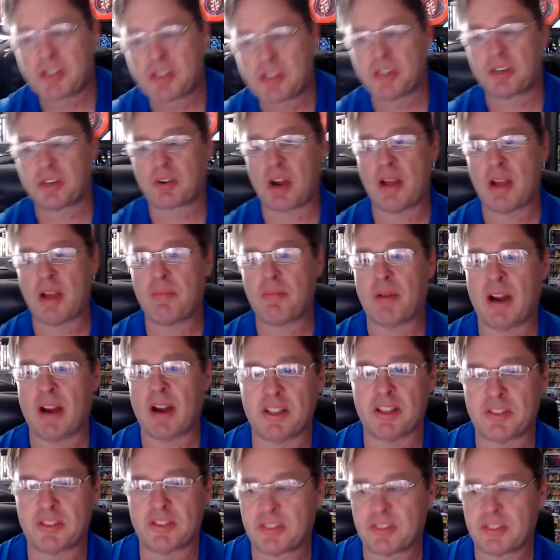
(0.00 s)

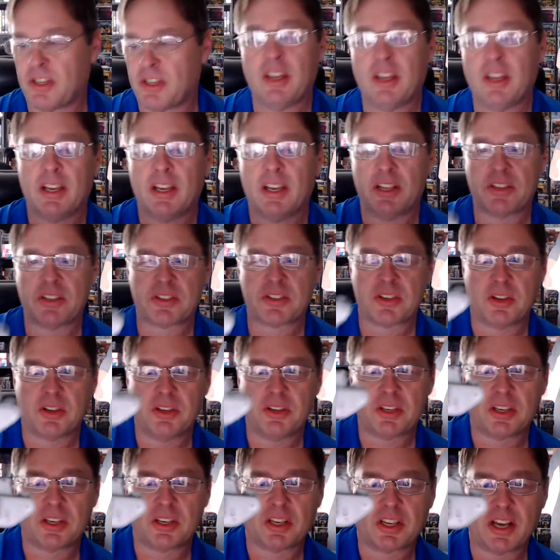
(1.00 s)
tripods, and so you
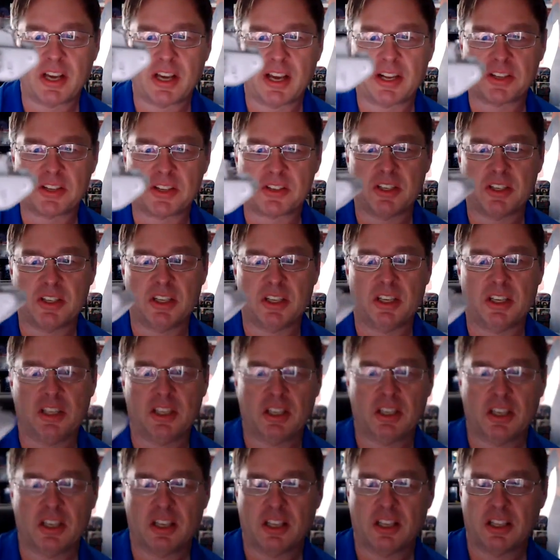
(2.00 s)
can kind of see
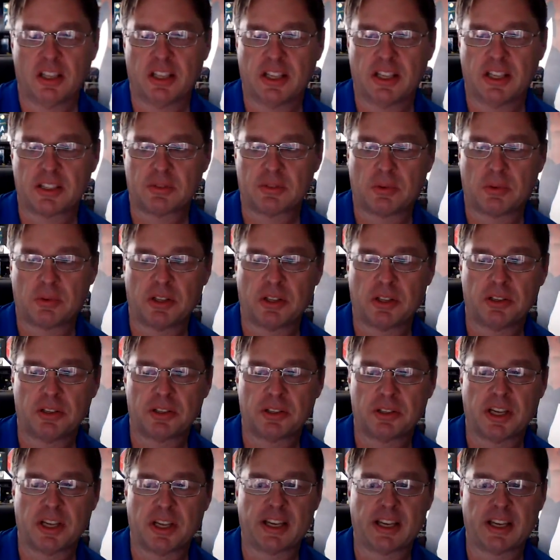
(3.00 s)
that's one of their
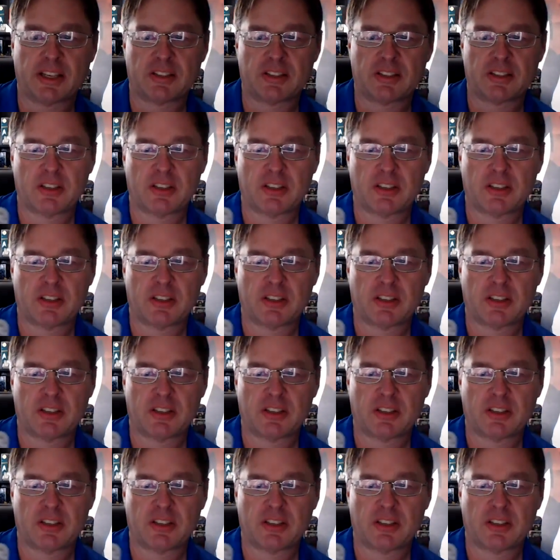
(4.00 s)
tanks.